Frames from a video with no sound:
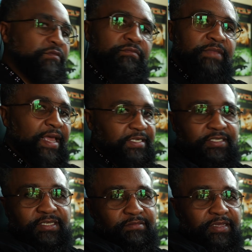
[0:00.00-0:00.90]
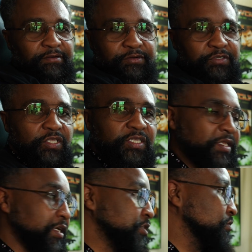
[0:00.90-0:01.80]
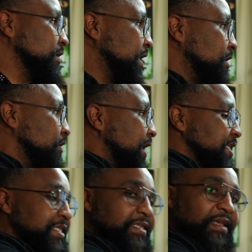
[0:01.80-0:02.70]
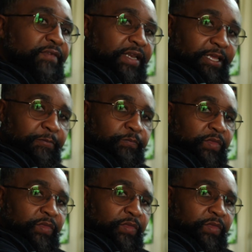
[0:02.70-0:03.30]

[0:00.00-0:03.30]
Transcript: actually introduced this lens. So now at 70,